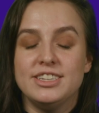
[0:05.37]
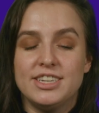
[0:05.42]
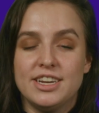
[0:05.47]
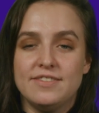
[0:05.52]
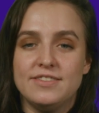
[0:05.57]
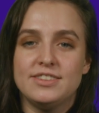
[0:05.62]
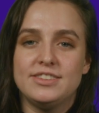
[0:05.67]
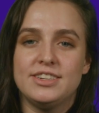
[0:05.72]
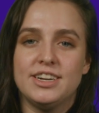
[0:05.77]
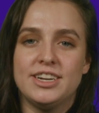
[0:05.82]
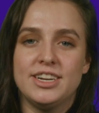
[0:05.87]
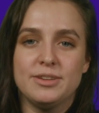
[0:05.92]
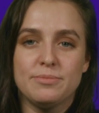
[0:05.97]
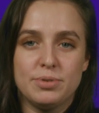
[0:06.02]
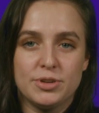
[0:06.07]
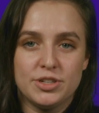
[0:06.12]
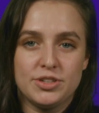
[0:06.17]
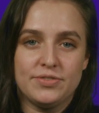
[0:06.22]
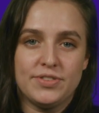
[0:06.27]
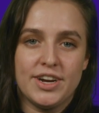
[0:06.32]
devastating
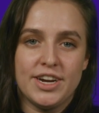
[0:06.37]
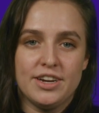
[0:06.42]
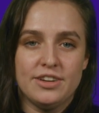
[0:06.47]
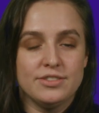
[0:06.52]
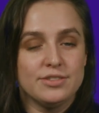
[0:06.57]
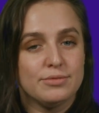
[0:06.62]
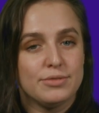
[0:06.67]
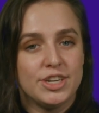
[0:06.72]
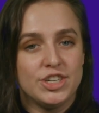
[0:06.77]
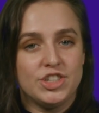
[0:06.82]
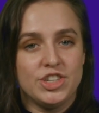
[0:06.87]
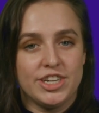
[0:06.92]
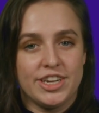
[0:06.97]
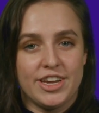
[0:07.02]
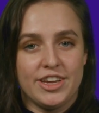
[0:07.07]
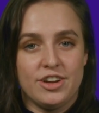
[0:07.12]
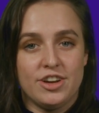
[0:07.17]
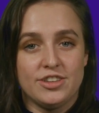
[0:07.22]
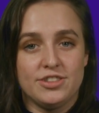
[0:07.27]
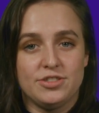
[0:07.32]
bushfires
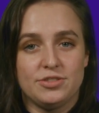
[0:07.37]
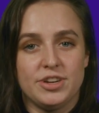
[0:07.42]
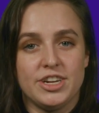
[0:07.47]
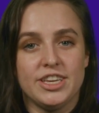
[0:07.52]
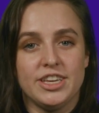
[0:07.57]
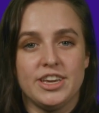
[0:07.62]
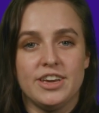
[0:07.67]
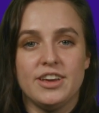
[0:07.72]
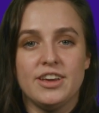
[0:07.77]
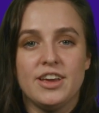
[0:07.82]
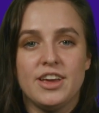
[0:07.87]
raging in Australia.